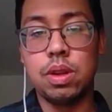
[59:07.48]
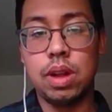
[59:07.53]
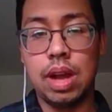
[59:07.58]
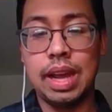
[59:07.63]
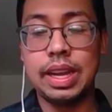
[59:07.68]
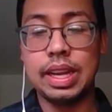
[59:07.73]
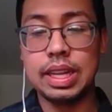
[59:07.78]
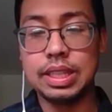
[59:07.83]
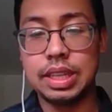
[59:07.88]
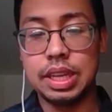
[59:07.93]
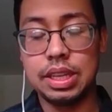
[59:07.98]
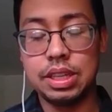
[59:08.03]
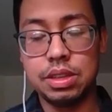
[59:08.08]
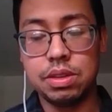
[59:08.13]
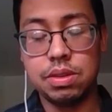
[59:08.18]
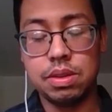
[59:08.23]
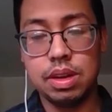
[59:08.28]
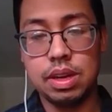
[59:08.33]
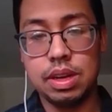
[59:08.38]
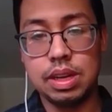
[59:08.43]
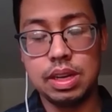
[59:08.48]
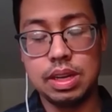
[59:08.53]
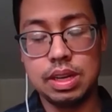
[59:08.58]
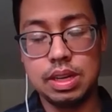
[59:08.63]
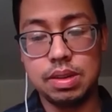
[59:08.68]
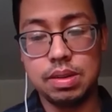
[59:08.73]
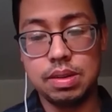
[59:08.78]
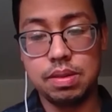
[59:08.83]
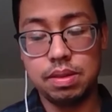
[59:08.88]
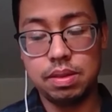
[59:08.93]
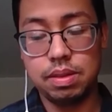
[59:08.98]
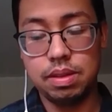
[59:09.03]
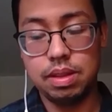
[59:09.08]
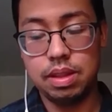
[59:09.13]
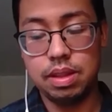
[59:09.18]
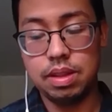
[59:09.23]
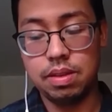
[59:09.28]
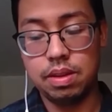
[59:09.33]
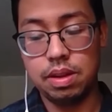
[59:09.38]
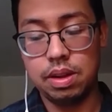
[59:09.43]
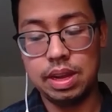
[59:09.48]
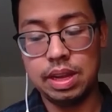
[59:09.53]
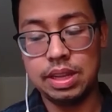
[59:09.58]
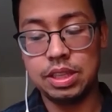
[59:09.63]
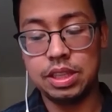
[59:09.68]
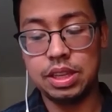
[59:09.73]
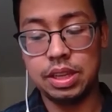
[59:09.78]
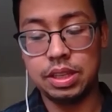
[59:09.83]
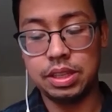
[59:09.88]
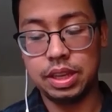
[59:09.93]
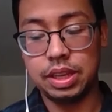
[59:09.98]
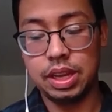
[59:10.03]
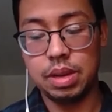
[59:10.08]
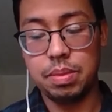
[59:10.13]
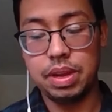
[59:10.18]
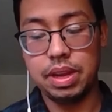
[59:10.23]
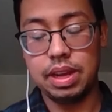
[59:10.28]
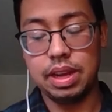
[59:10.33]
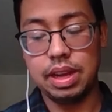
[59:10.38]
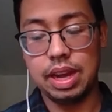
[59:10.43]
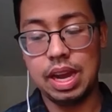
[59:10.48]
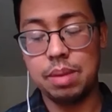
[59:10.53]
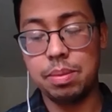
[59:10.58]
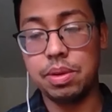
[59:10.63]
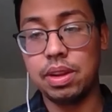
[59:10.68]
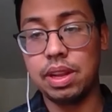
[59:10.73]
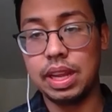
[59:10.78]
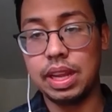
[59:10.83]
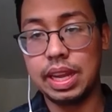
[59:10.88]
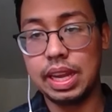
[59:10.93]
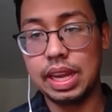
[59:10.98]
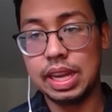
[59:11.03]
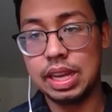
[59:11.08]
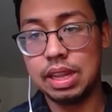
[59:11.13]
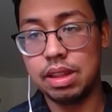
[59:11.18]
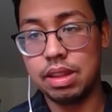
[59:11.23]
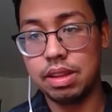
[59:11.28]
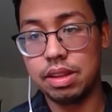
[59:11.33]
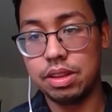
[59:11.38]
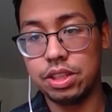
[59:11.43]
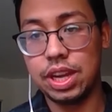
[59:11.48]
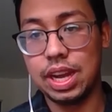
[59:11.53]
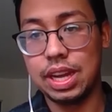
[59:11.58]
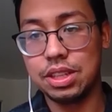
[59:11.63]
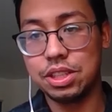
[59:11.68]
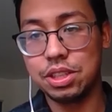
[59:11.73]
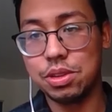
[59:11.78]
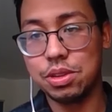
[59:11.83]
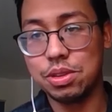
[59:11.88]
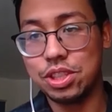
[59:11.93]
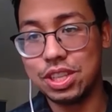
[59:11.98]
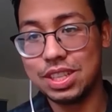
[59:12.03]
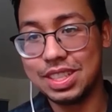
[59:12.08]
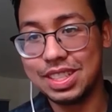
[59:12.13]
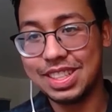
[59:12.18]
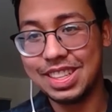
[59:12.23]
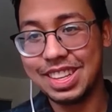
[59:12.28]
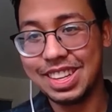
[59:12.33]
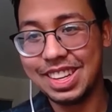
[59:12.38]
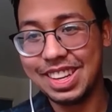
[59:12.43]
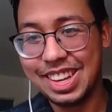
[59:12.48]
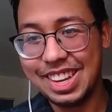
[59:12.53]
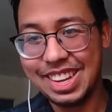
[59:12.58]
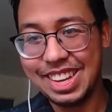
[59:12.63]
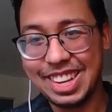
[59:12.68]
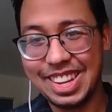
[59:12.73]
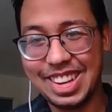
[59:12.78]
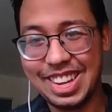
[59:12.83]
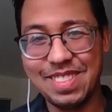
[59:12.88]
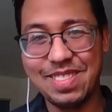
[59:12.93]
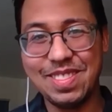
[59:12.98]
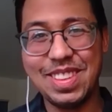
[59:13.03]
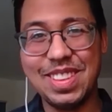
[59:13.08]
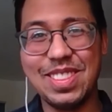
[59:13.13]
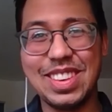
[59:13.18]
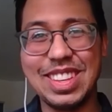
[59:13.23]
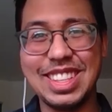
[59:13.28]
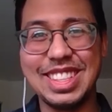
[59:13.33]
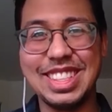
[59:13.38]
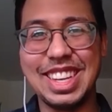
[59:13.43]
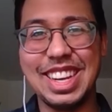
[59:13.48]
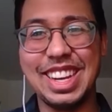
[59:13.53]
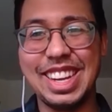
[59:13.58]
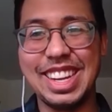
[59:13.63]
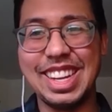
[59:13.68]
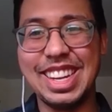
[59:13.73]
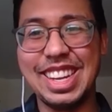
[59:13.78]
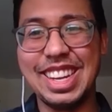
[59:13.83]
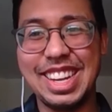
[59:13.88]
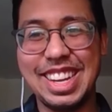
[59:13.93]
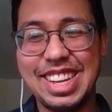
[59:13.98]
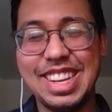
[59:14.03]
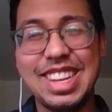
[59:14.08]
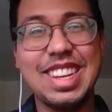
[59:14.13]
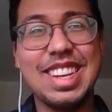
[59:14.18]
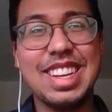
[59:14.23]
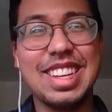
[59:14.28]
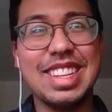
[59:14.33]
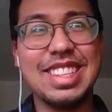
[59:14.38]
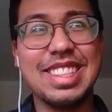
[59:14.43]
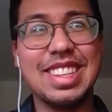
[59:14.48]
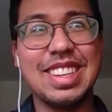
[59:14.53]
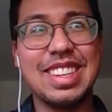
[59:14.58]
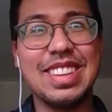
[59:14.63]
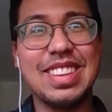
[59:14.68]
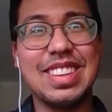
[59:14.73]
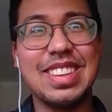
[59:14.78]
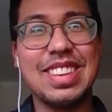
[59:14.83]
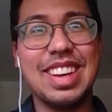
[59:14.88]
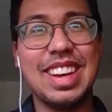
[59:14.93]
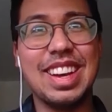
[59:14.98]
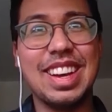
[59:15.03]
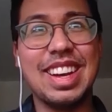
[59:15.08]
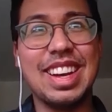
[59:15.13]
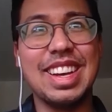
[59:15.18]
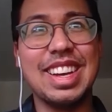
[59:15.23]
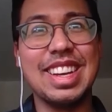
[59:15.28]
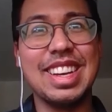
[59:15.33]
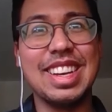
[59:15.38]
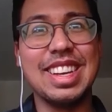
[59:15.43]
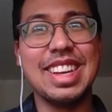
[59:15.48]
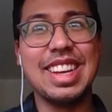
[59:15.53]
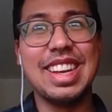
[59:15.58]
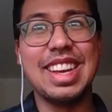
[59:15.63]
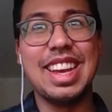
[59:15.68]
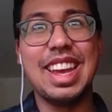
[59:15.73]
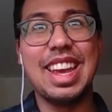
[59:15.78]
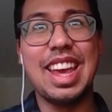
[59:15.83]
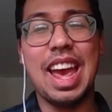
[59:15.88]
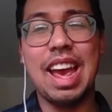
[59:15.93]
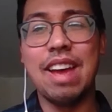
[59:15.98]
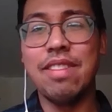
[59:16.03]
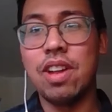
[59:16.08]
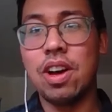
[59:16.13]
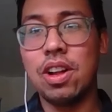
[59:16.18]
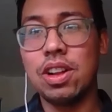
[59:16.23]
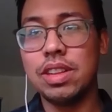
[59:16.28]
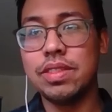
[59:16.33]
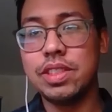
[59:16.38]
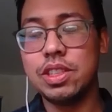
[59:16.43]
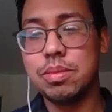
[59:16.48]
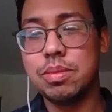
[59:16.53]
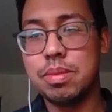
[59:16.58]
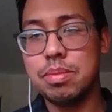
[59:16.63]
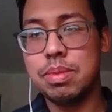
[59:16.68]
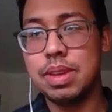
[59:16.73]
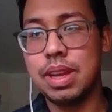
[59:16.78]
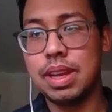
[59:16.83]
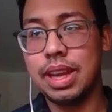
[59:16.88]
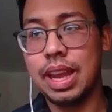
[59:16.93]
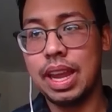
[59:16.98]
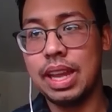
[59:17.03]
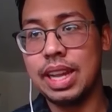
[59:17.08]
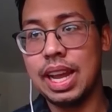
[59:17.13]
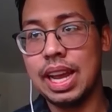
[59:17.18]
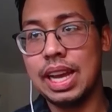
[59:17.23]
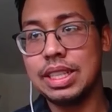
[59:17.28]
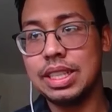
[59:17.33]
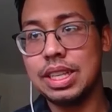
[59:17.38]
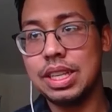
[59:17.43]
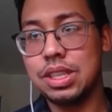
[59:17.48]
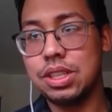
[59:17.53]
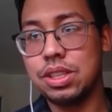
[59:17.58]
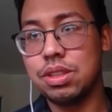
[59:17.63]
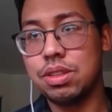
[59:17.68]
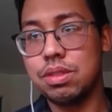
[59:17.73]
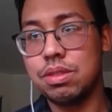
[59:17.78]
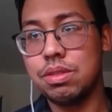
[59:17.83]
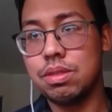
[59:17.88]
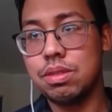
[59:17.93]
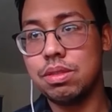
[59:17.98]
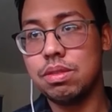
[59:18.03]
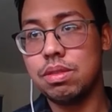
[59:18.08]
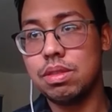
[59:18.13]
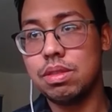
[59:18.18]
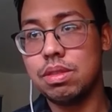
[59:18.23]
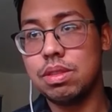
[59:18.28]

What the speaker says: can send you it's going to be a hyperlink in the chat. So just give me 1 second. So have all of you gained access to